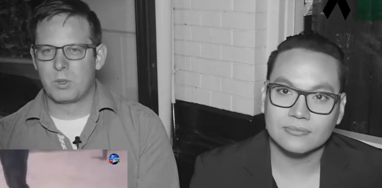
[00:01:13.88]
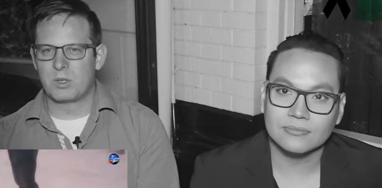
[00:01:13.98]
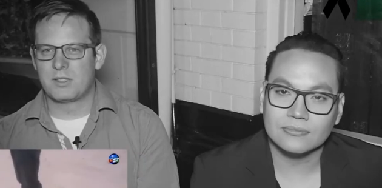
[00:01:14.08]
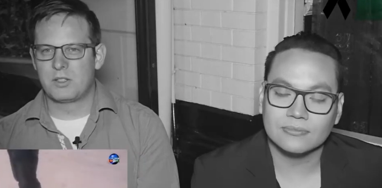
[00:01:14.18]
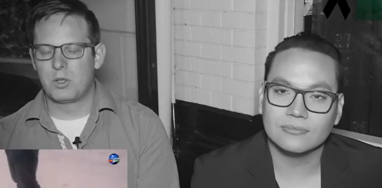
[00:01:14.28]

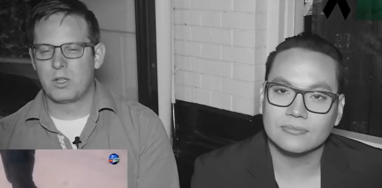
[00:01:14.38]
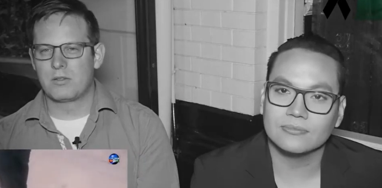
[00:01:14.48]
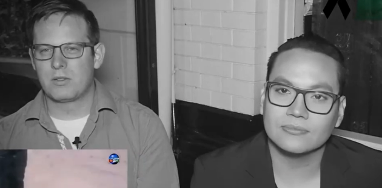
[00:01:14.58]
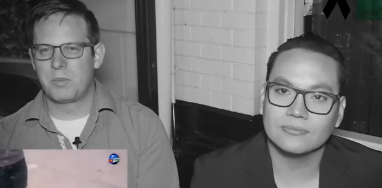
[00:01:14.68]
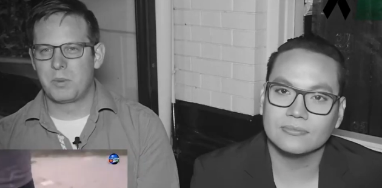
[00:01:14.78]
Speaker 1: more than two
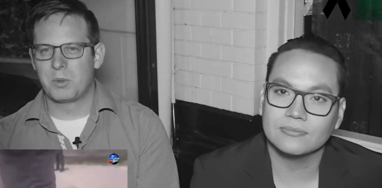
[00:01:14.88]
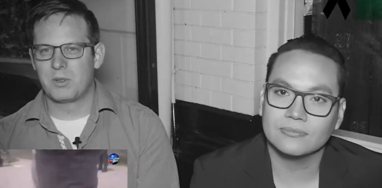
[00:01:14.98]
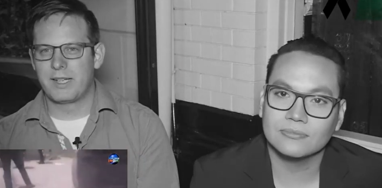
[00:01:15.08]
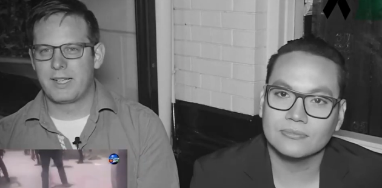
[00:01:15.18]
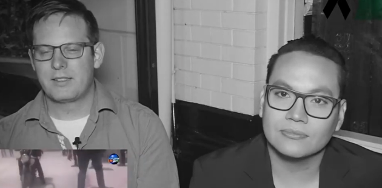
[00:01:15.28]
hundred
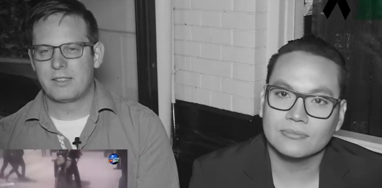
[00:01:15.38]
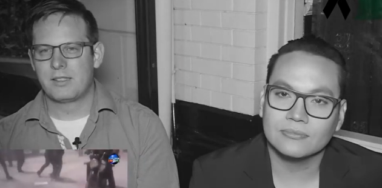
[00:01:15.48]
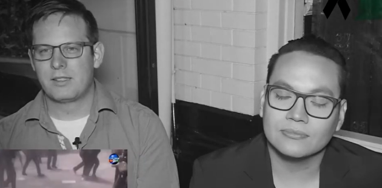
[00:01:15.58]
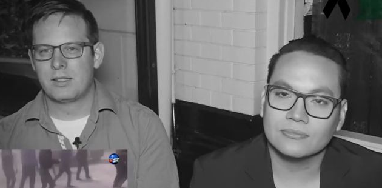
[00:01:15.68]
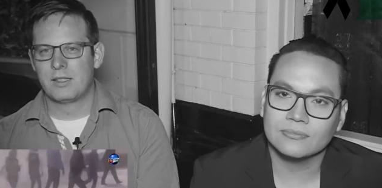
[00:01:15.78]
people dead
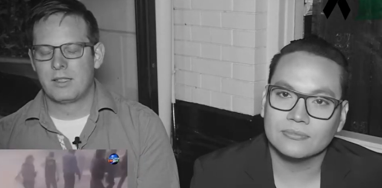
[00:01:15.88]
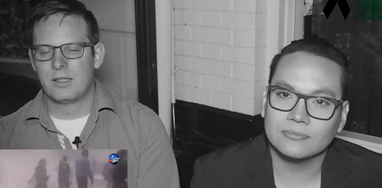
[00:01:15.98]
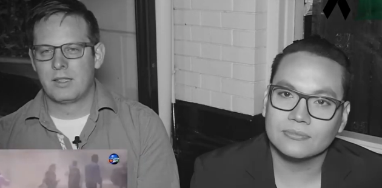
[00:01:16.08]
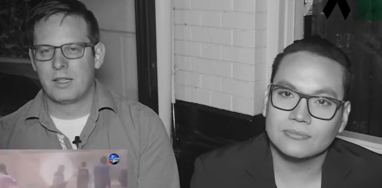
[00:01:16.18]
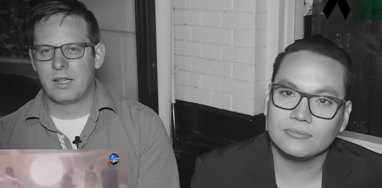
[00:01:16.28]

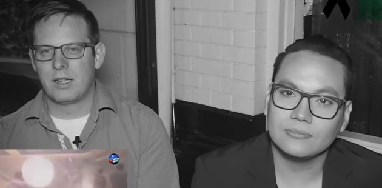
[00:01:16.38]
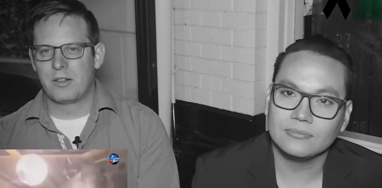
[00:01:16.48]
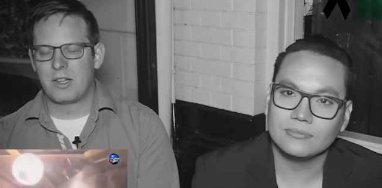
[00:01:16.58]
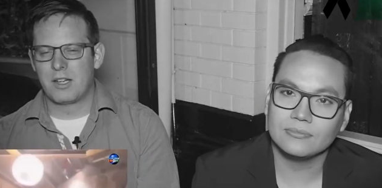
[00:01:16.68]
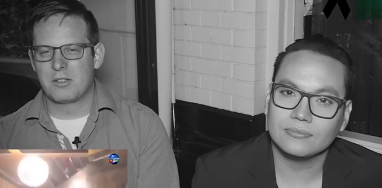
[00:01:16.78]

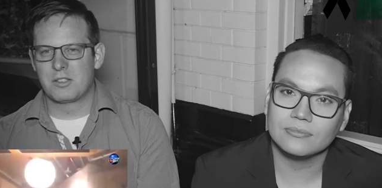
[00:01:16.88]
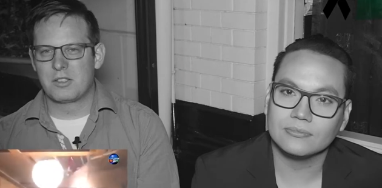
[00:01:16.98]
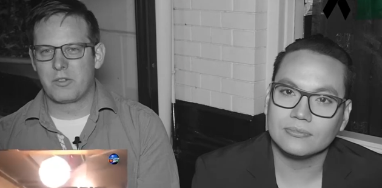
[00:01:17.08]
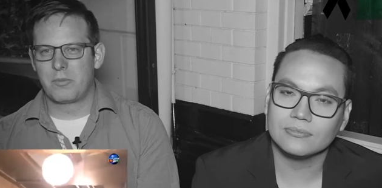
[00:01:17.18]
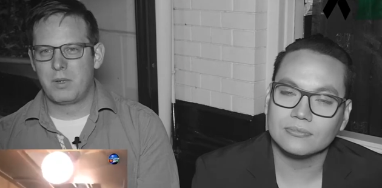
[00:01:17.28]
and
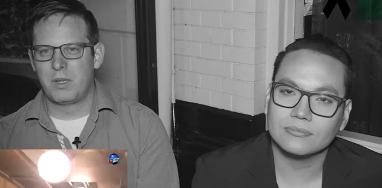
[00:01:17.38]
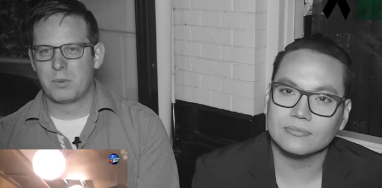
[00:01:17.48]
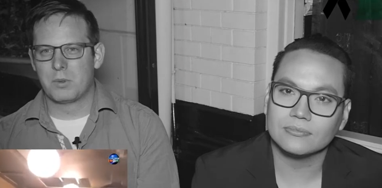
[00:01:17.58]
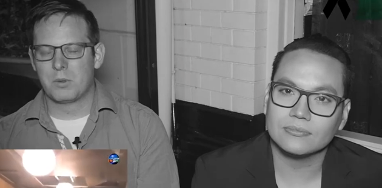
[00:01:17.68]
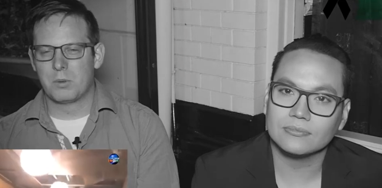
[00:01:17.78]
thousands of
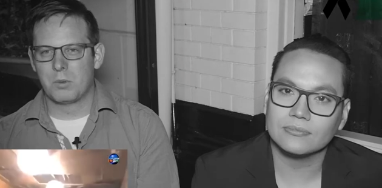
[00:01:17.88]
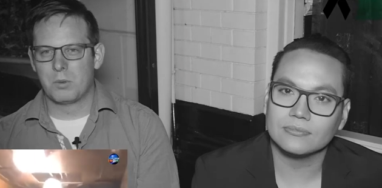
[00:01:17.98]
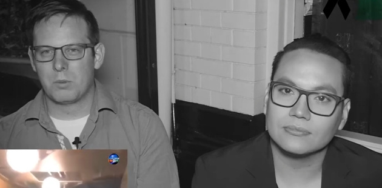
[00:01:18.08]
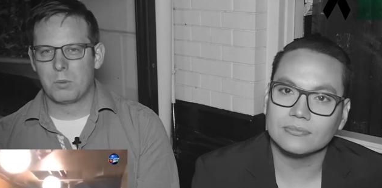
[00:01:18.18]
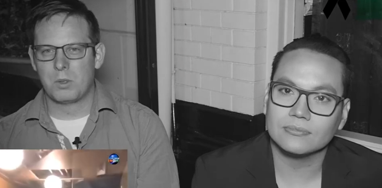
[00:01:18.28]
people
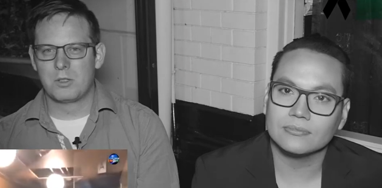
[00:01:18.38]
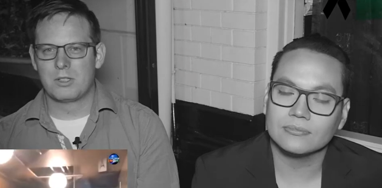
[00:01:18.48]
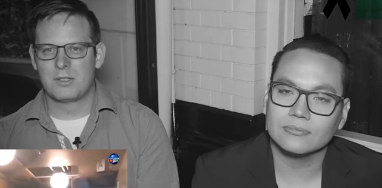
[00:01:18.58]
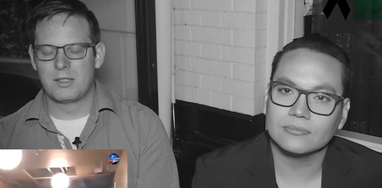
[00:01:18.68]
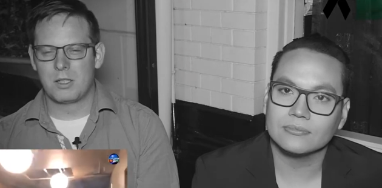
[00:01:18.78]

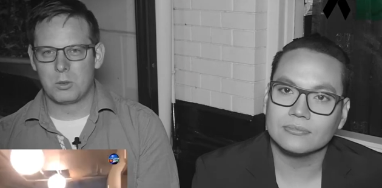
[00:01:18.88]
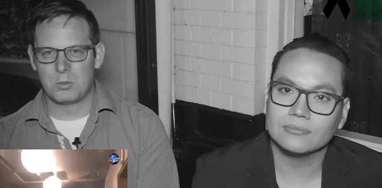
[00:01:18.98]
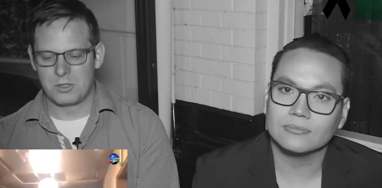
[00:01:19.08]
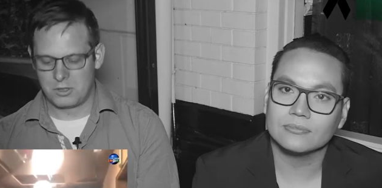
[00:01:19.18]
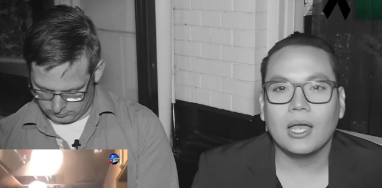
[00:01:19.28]
wounded and
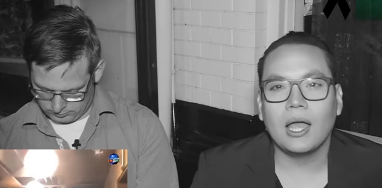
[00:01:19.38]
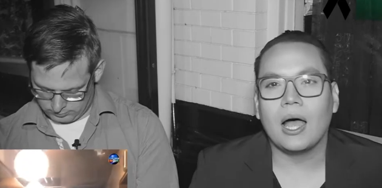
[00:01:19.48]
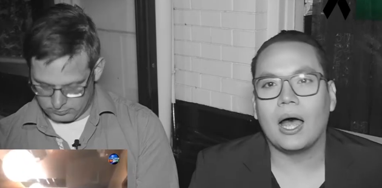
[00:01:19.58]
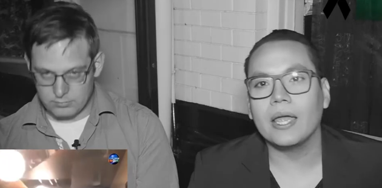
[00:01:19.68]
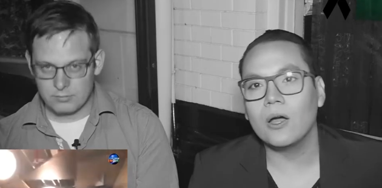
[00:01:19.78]
homeless.
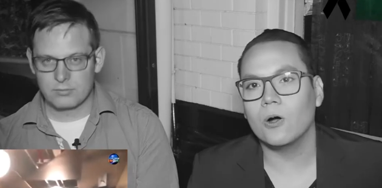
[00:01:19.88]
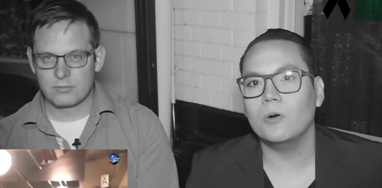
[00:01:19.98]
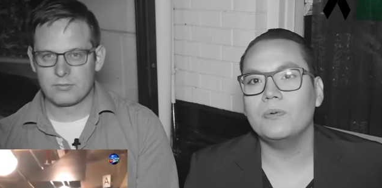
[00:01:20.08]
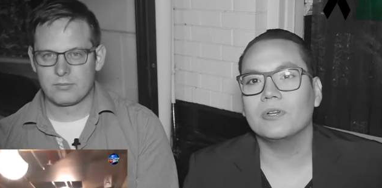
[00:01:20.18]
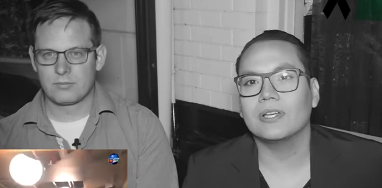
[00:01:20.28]
Speaker 2: I
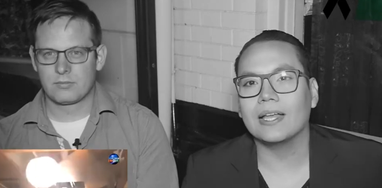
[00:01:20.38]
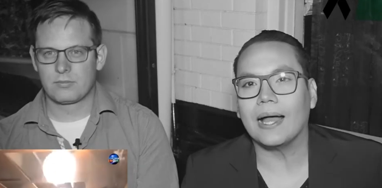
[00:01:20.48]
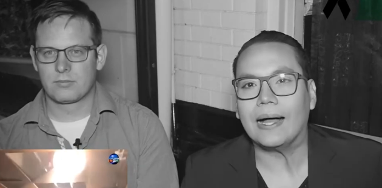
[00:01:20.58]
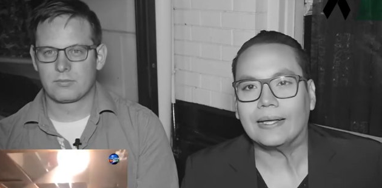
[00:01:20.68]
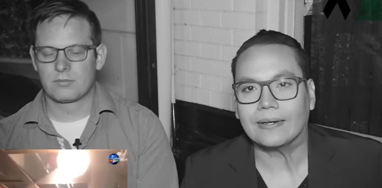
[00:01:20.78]
hope,
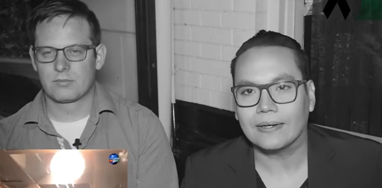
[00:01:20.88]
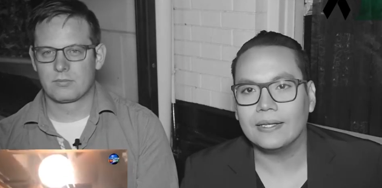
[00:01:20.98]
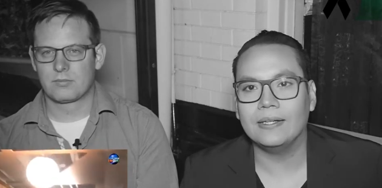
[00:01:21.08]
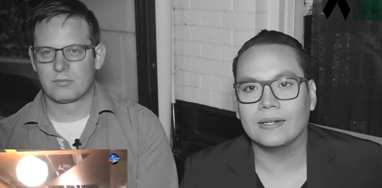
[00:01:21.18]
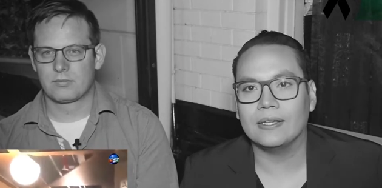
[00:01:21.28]
I
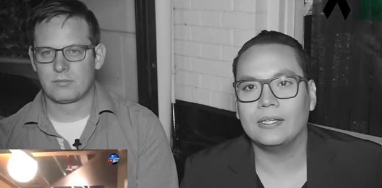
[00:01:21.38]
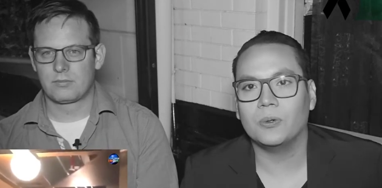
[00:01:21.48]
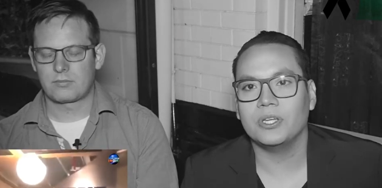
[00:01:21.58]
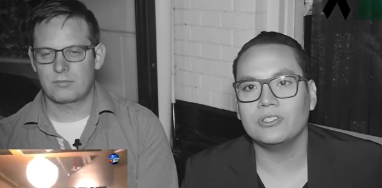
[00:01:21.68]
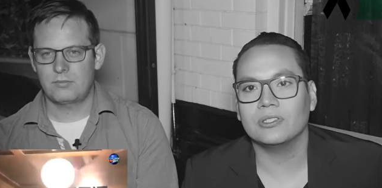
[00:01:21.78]
really,
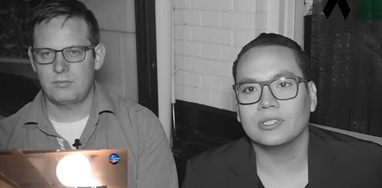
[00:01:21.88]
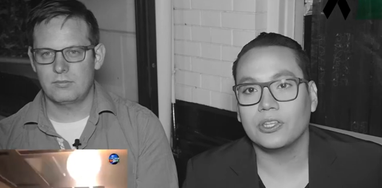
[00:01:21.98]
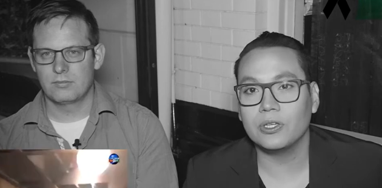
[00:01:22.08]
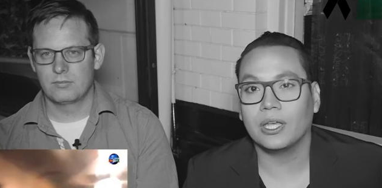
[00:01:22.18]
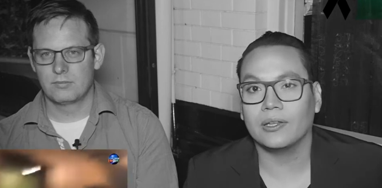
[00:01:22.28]
really wish
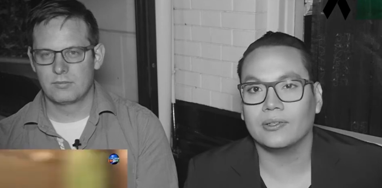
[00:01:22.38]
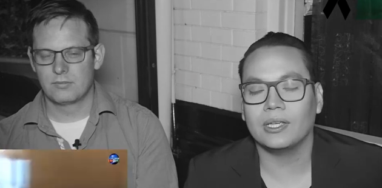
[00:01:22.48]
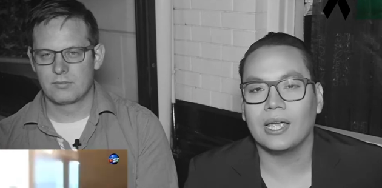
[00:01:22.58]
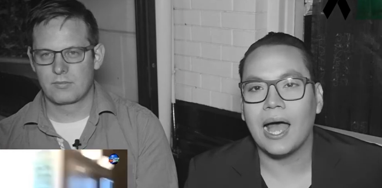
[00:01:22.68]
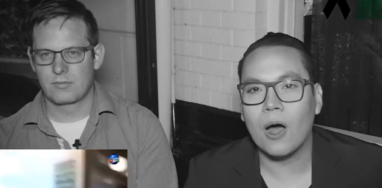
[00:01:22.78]
that you can
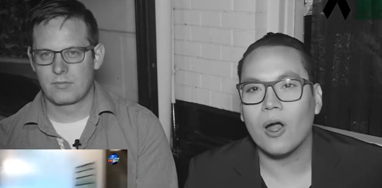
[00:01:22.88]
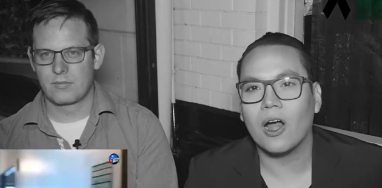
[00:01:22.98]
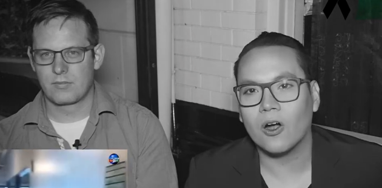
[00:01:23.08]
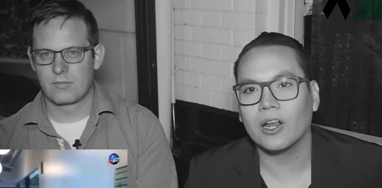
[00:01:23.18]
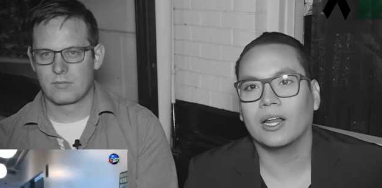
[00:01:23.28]
see
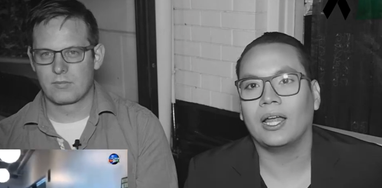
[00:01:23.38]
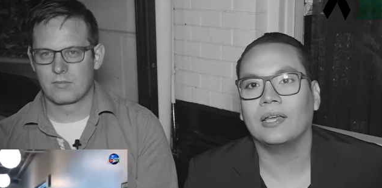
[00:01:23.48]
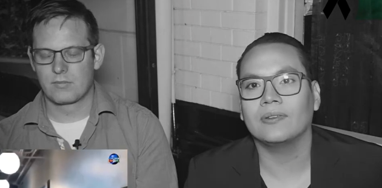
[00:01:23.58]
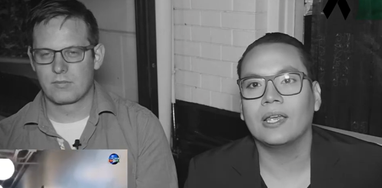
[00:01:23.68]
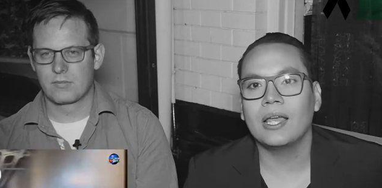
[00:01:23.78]
how
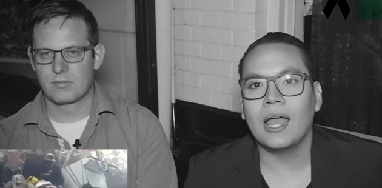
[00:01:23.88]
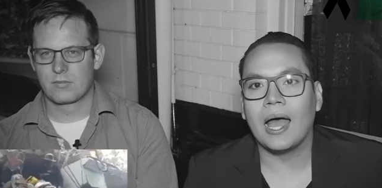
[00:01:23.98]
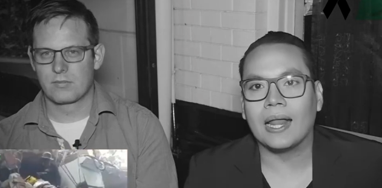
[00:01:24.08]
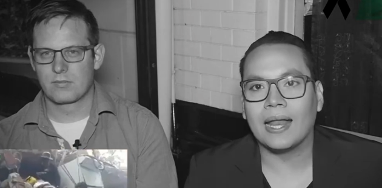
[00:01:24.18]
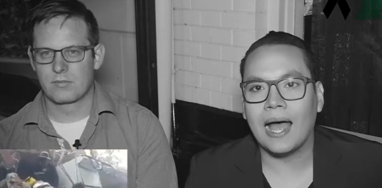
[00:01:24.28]
organized
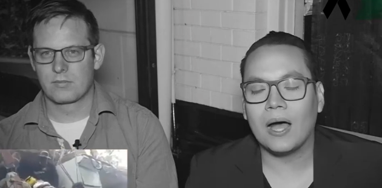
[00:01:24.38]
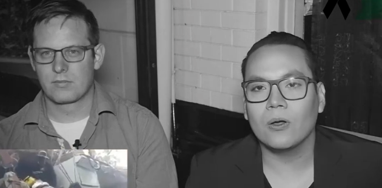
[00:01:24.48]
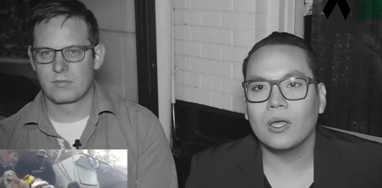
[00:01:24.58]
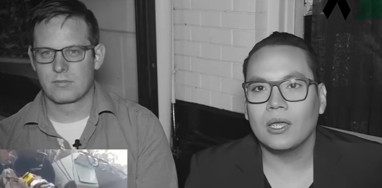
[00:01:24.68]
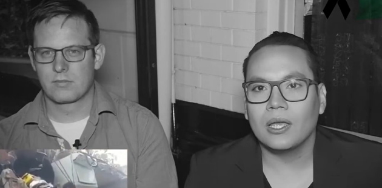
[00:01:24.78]
and how